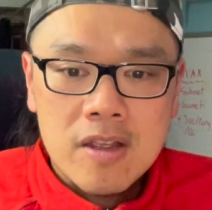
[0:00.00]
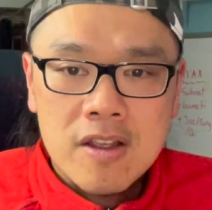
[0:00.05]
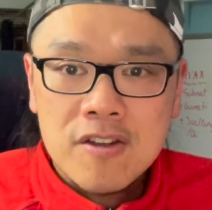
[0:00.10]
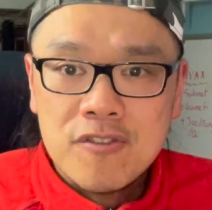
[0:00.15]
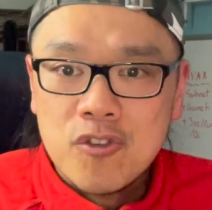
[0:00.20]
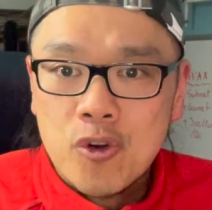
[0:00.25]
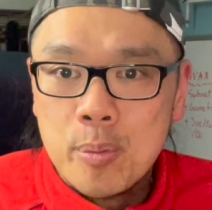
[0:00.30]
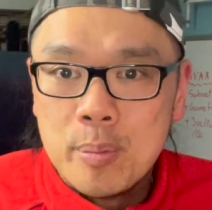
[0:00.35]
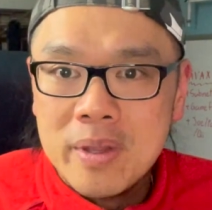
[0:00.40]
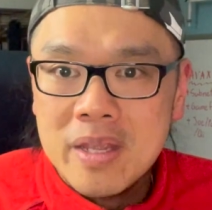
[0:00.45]

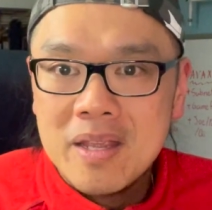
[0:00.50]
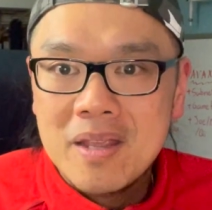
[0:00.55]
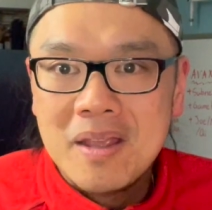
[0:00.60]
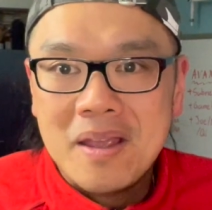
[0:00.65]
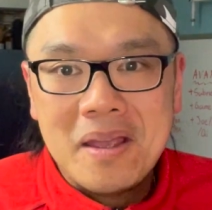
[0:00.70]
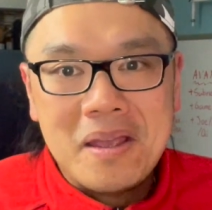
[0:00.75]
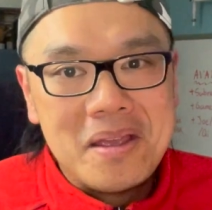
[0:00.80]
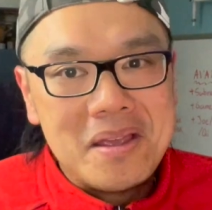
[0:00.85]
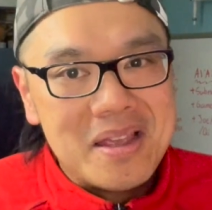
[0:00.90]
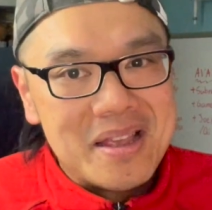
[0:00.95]
For me,
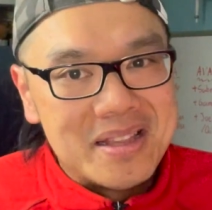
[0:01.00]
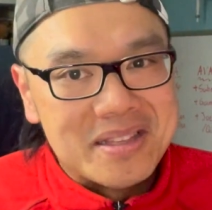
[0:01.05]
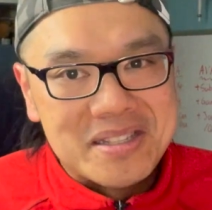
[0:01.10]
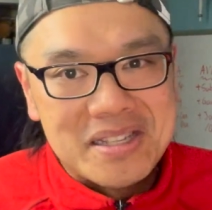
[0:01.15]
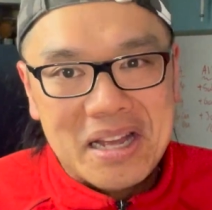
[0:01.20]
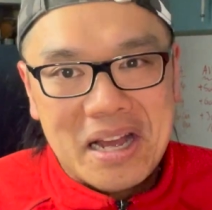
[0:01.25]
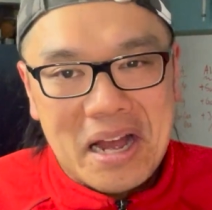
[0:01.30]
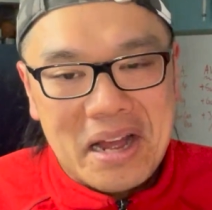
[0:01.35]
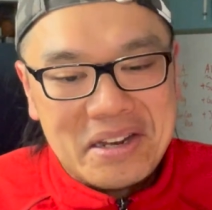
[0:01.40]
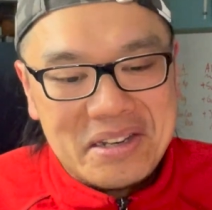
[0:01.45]
it's
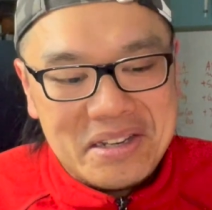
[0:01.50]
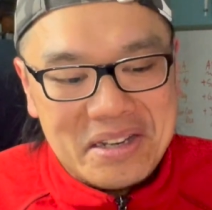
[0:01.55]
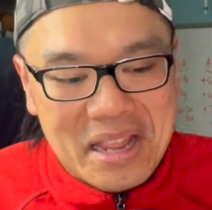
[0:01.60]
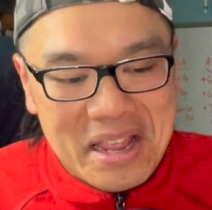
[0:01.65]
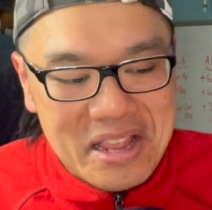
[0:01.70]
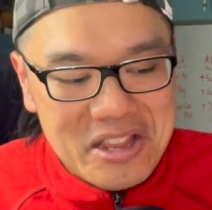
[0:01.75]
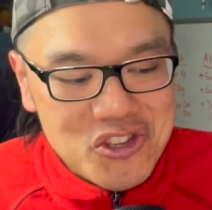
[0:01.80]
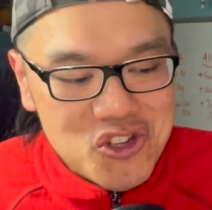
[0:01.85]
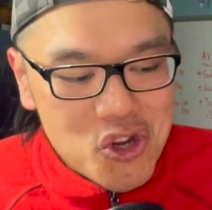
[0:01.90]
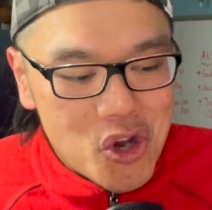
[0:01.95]
a
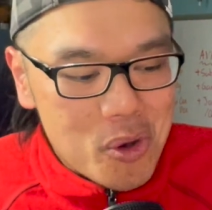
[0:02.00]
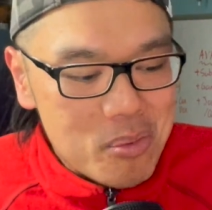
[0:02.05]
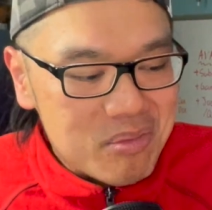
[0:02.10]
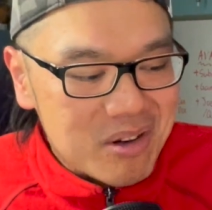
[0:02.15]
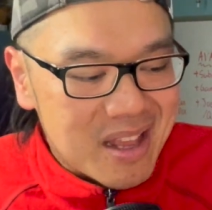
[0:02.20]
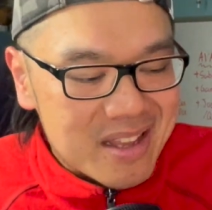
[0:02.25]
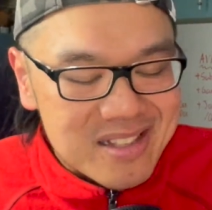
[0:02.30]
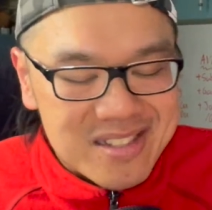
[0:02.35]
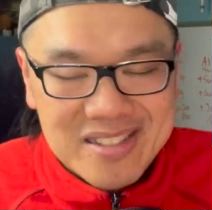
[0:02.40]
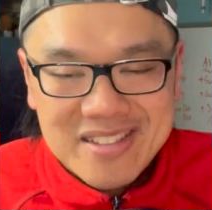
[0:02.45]
day job,
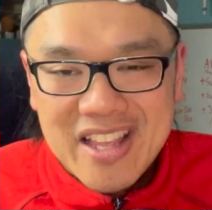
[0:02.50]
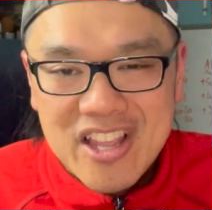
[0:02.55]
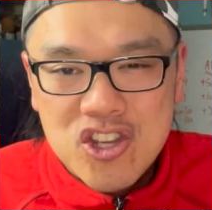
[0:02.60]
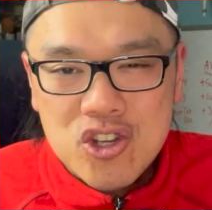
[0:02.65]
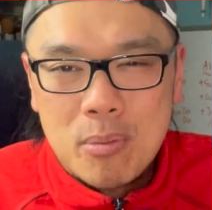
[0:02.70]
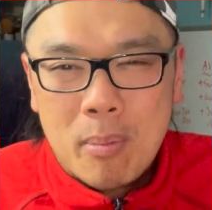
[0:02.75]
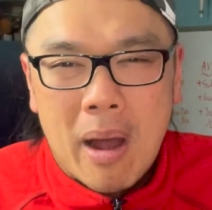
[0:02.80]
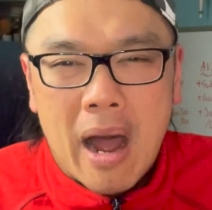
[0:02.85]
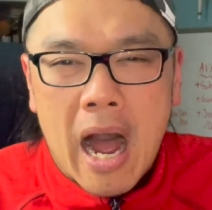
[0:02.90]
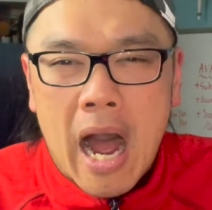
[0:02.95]
like it's a day
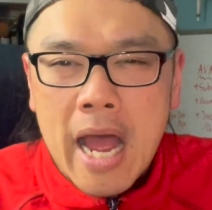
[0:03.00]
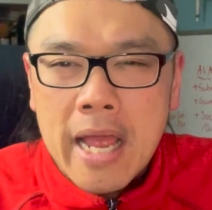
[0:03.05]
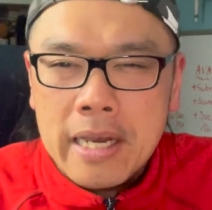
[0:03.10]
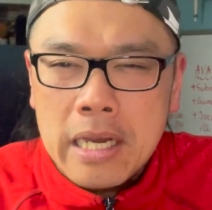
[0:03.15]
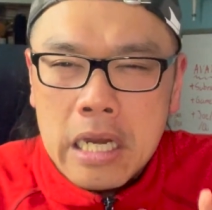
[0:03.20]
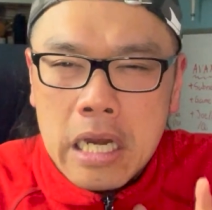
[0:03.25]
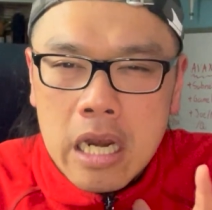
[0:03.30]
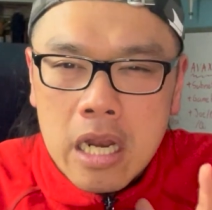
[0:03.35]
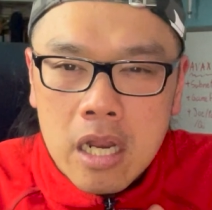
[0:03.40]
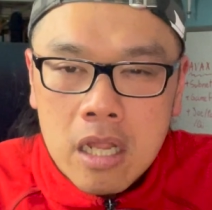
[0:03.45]
job, but I
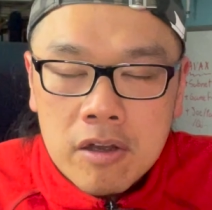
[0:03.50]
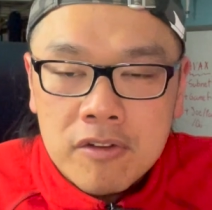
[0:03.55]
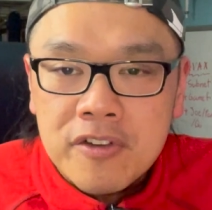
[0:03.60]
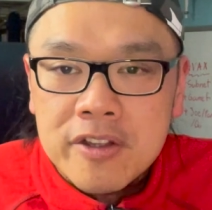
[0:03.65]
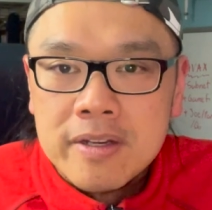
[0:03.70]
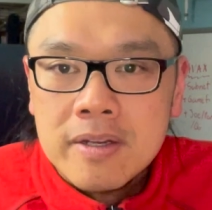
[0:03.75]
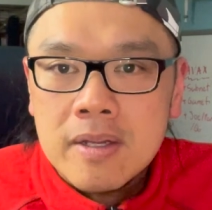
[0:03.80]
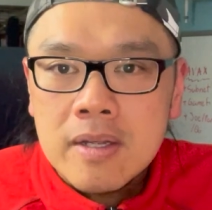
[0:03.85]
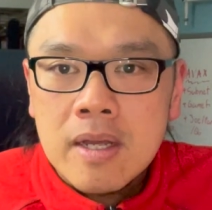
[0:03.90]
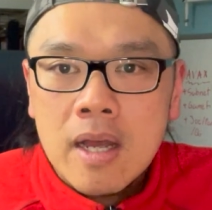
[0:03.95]
love
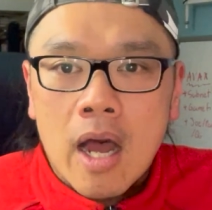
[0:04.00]
it.